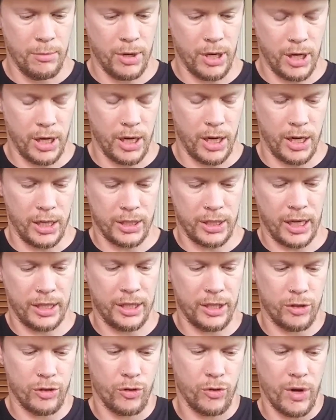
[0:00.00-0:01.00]
but it's
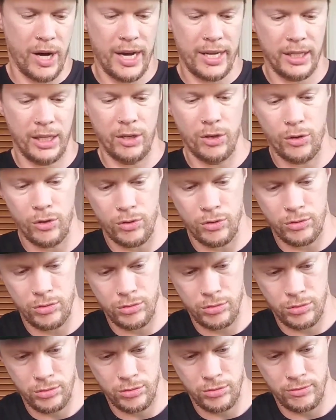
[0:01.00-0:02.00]
got this great little
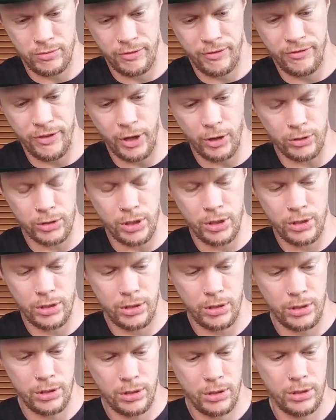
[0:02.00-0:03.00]
felt
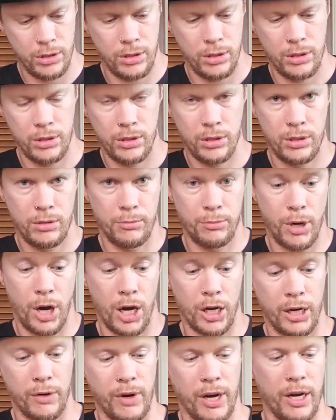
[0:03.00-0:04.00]

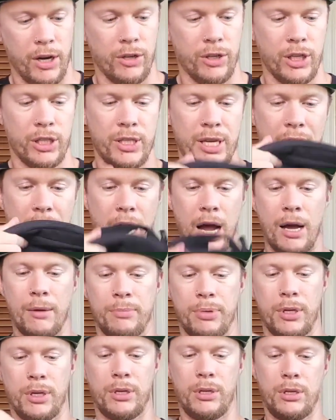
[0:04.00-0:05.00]
pocket right here on the
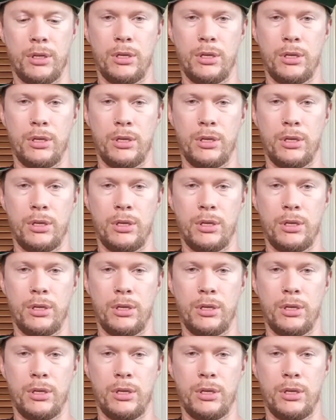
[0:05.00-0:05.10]
top.